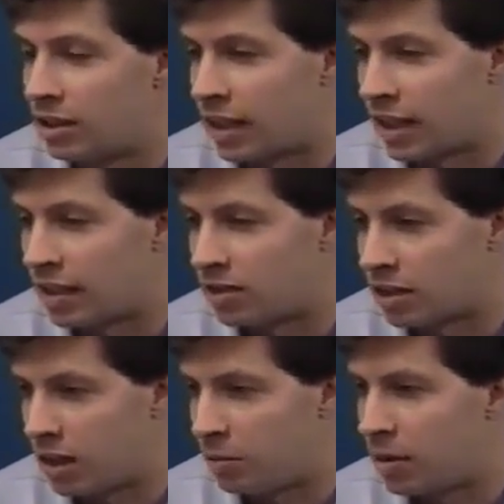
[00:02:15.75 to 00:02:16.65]
and decades to
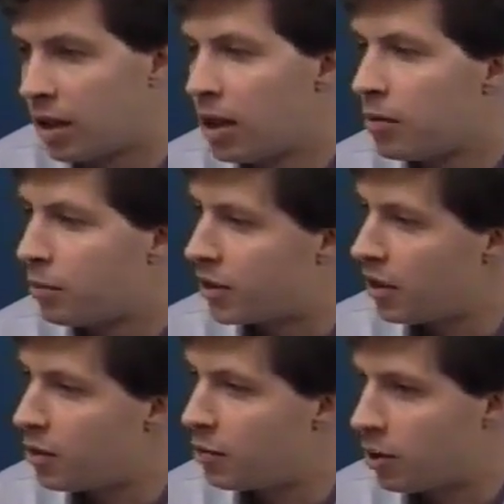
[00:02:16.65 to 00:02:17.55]
come. But the
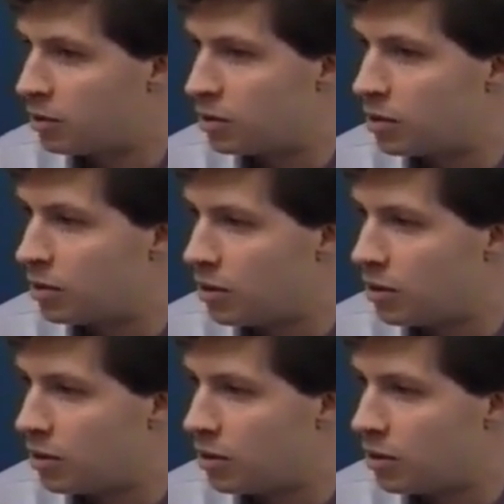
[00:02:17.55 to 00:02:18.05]
other approach